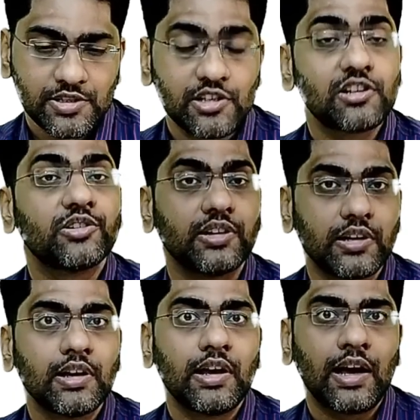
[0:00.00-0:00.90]

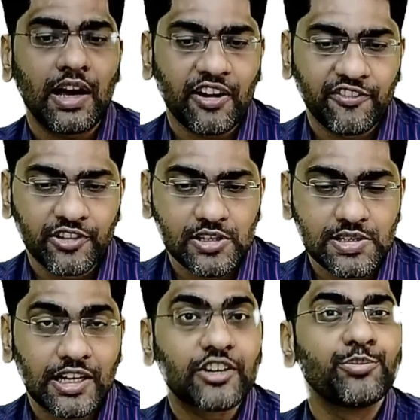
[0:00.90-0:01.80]
Children have
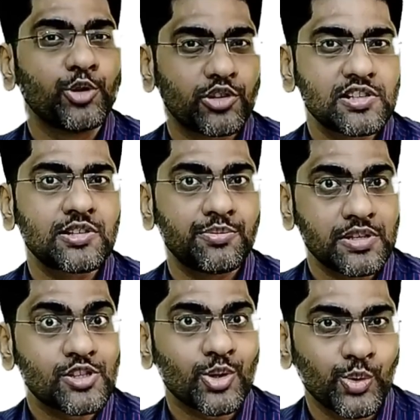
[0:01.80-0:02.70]
selective mutism
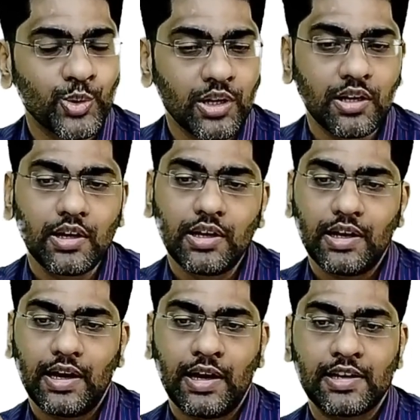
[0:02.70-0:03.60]
in school,
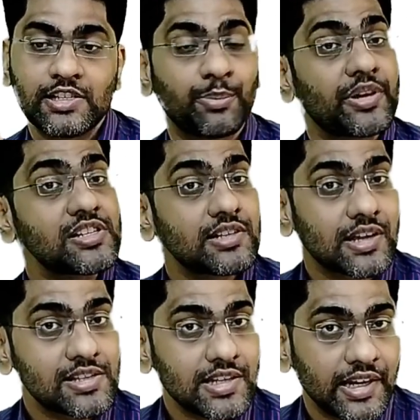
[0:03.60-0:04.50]
and
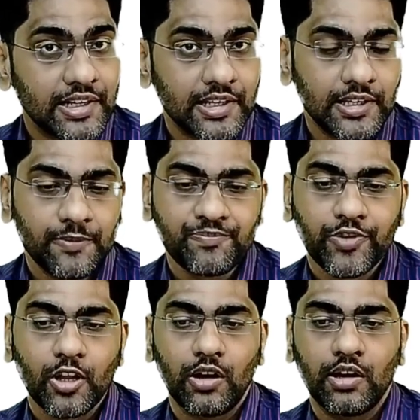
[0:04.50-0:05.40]
separation anxiety,
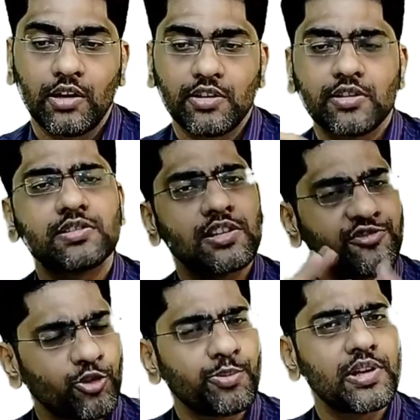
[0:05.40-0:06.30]

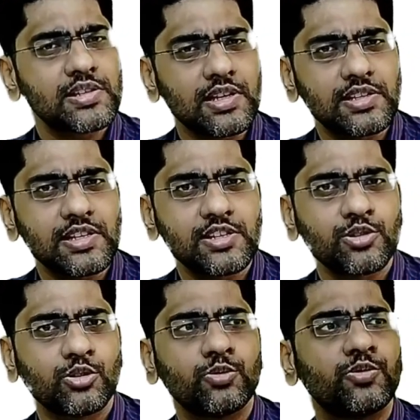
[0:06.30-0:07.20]
such phobias such as
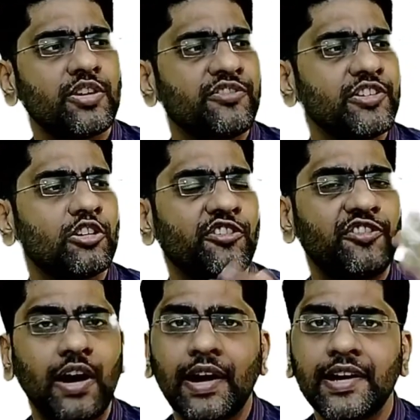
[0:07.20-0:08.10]
fear
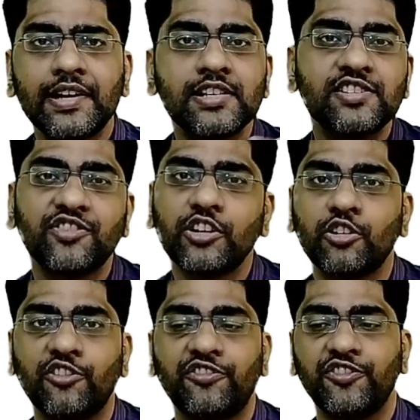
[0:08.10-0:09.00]
of heights,
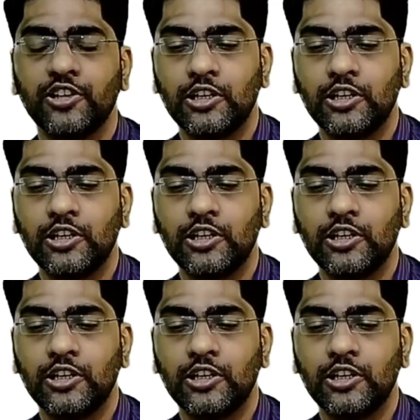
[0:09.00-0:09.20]
fear of